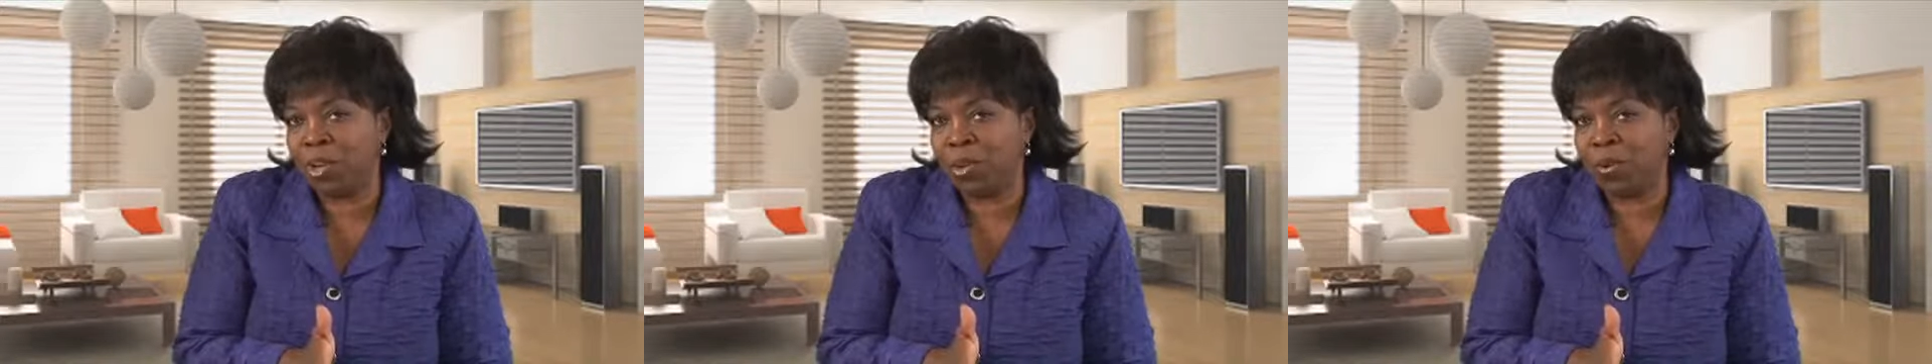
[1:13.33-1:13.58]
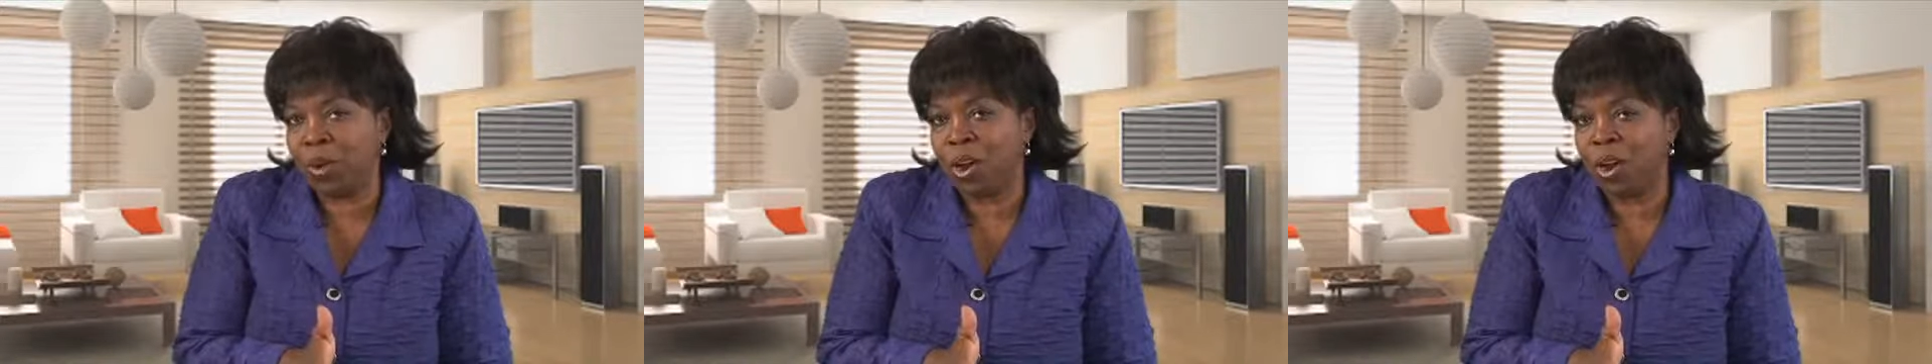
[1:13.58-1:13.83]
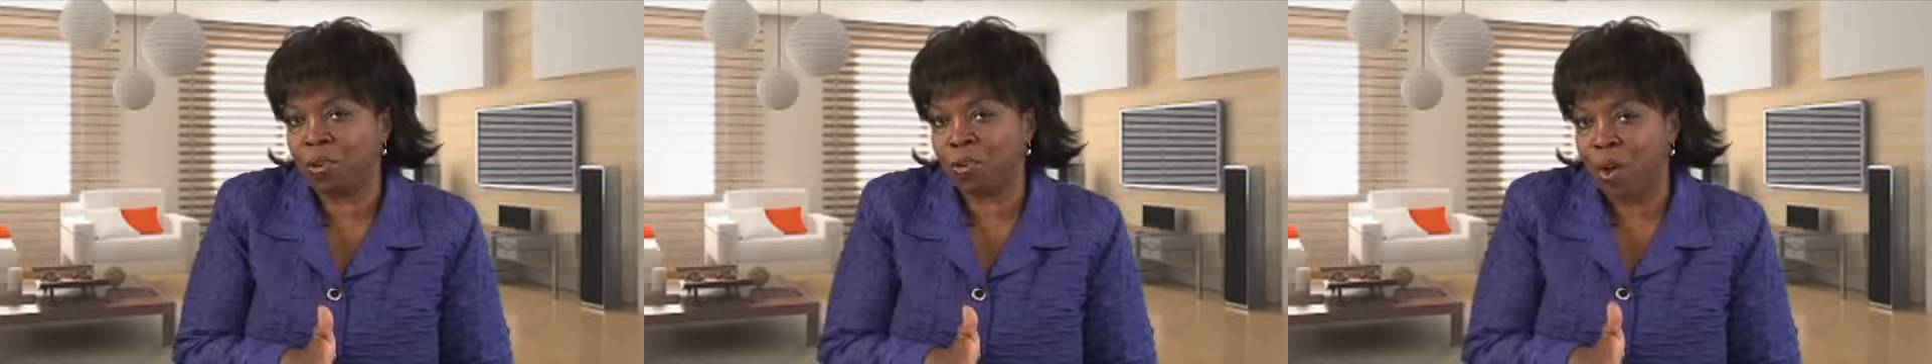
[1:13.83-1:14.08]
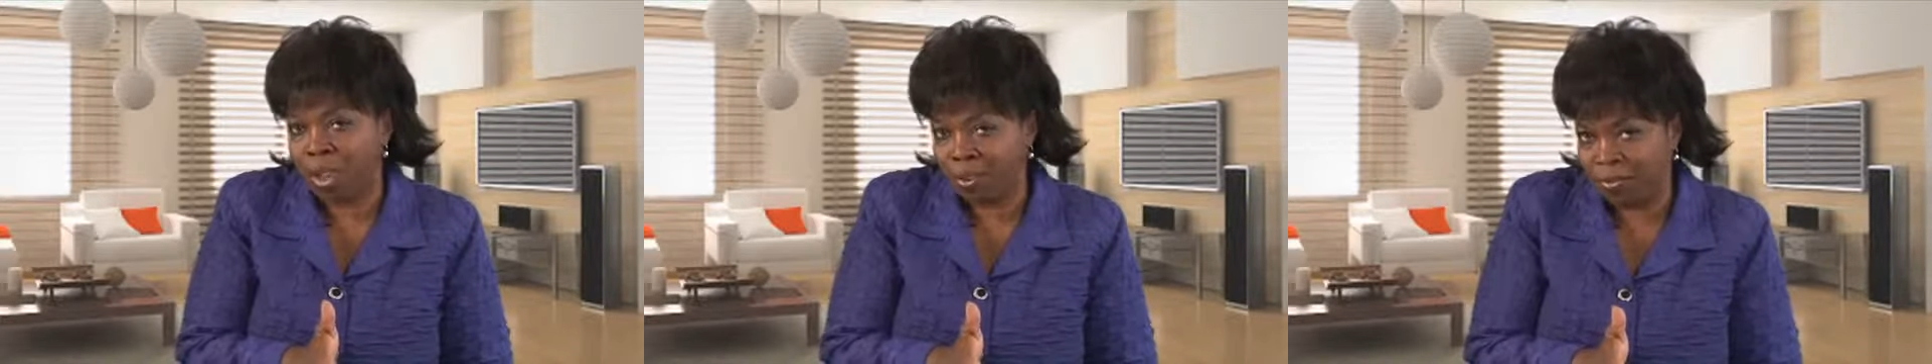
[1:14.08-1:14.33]
who are
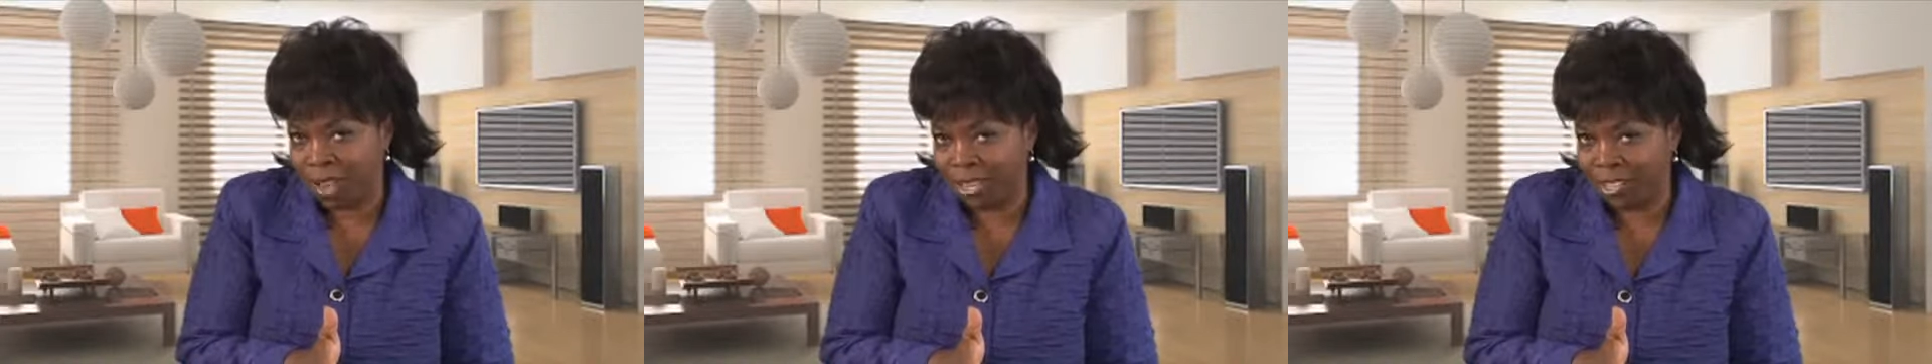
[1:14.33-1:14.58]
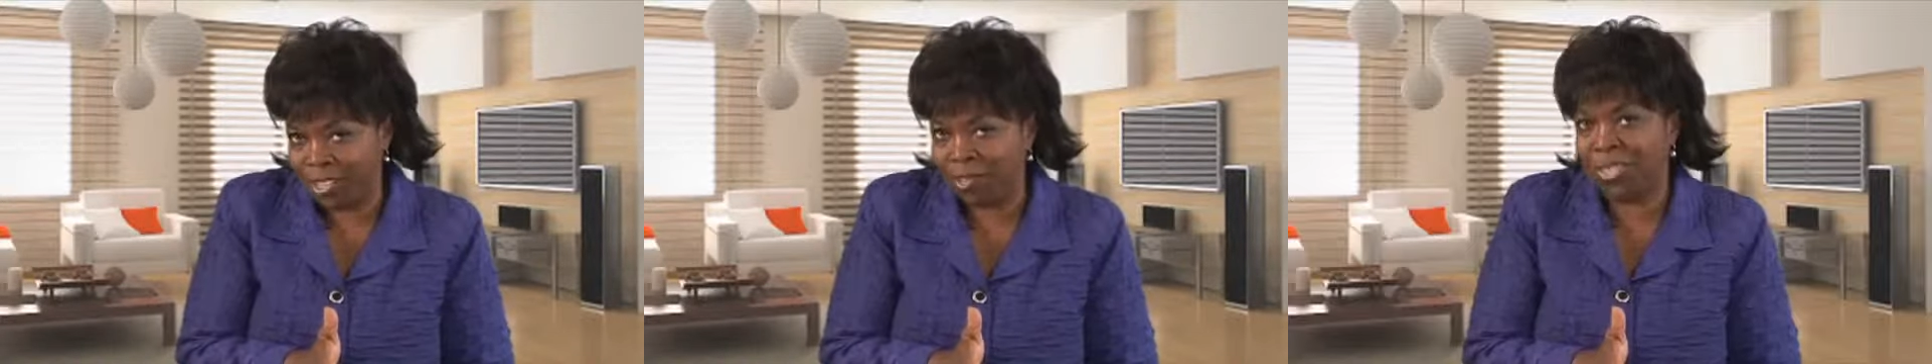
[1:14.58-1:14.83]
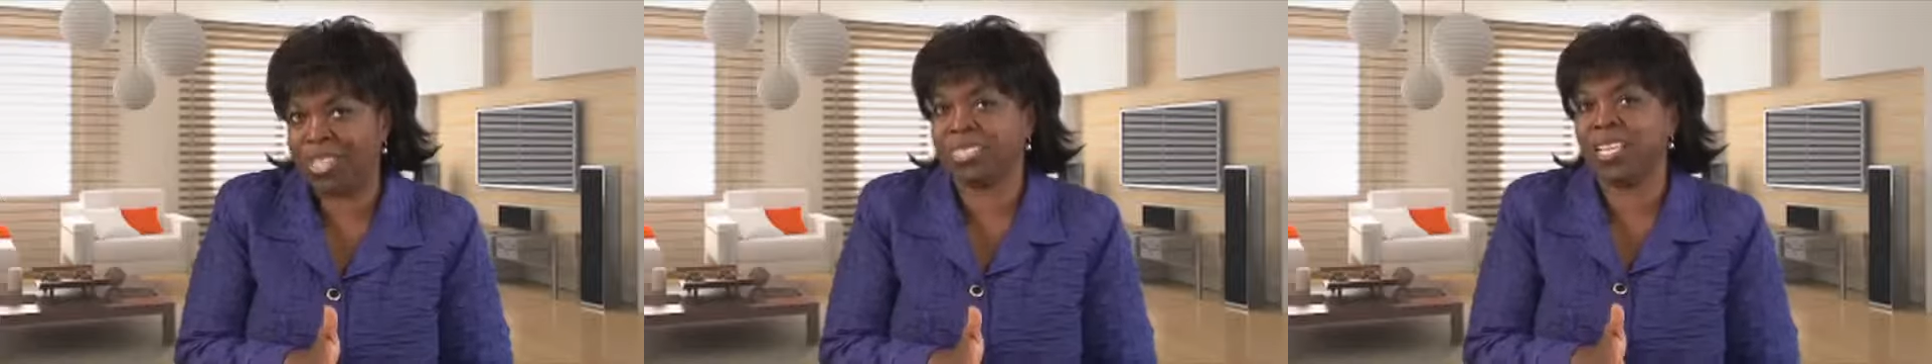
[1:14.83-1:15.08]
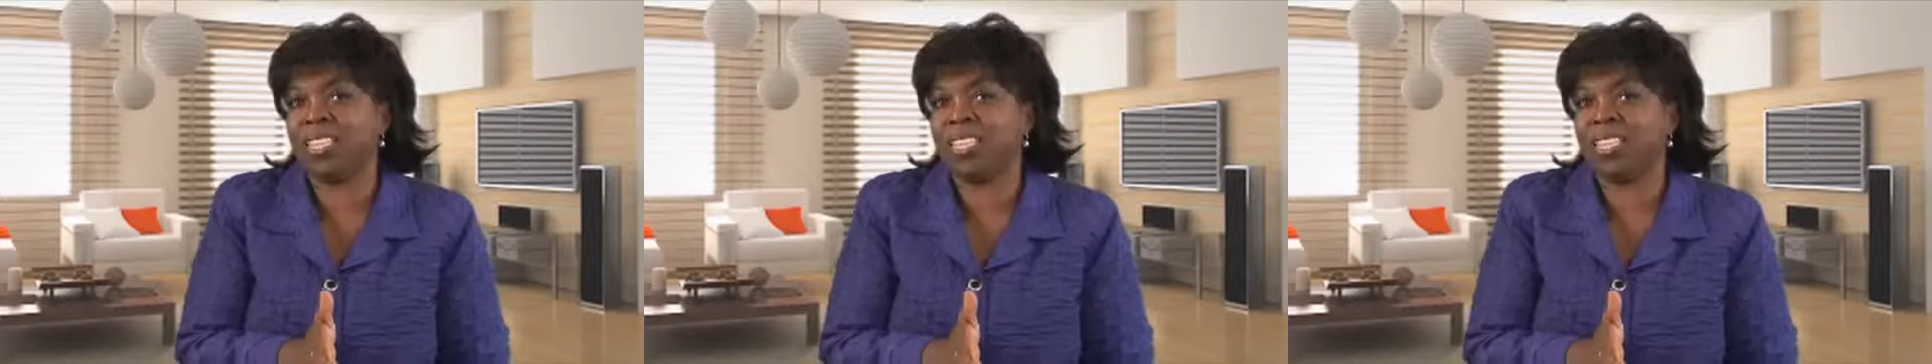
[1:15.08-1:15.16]
qualified to do this,